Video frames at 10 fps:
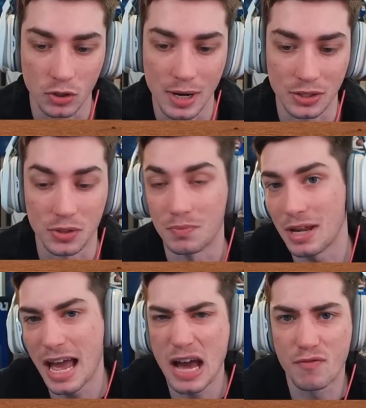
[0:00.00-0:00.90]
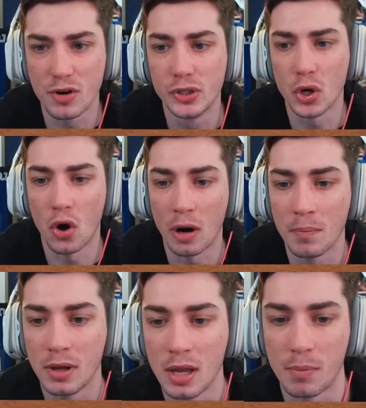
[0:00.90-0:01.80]
who has an average
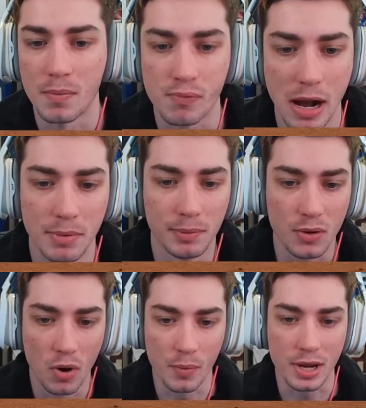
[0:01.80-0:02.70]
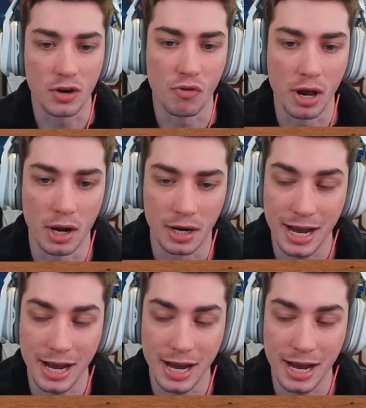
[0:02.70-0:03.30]
arm, but probably one we can run on.